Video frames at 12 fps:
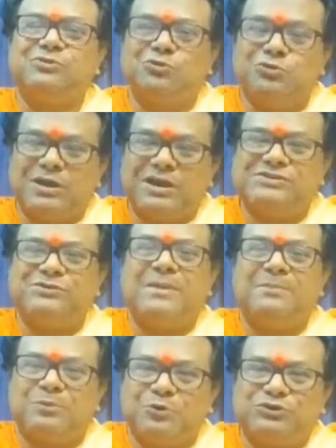as you
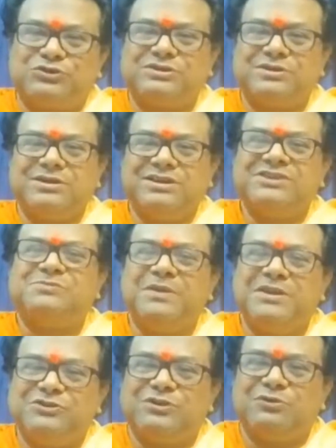approach the
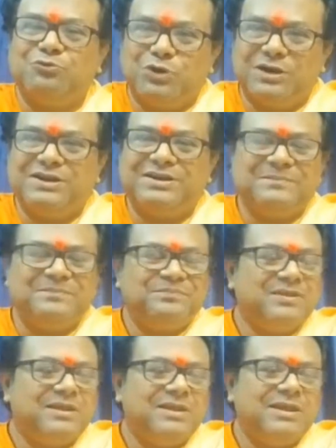spiritual world,
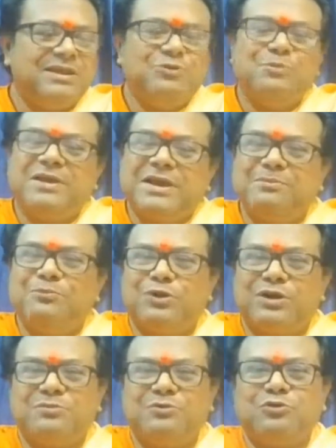you become more and
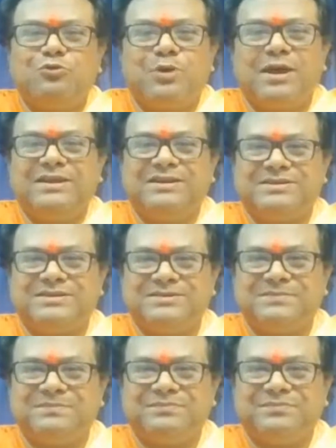more quiet.
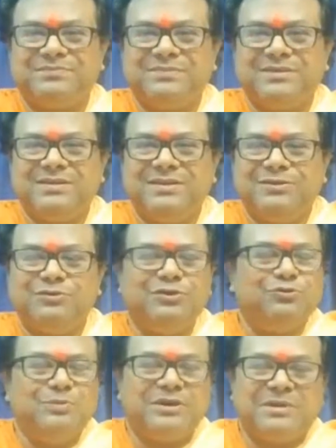You
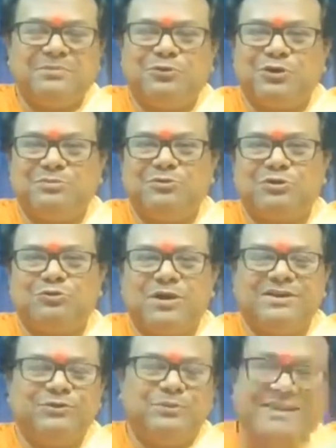become more and more quiet.
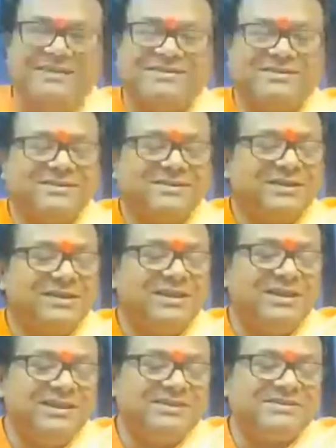You become
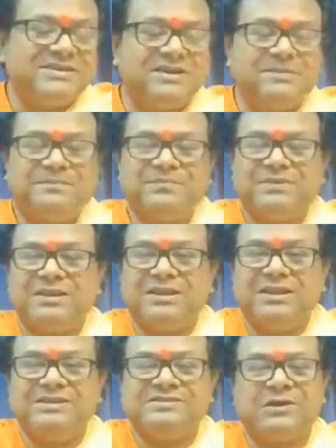is the
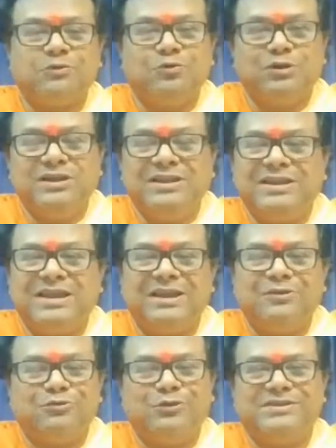is the only
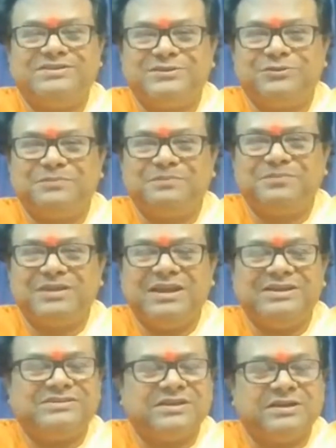eloquence. It's
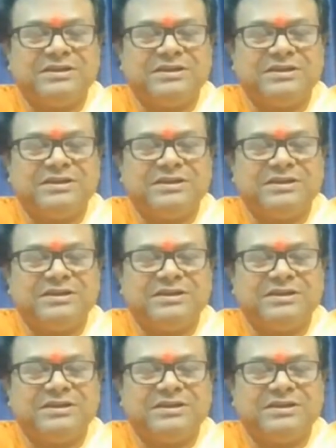the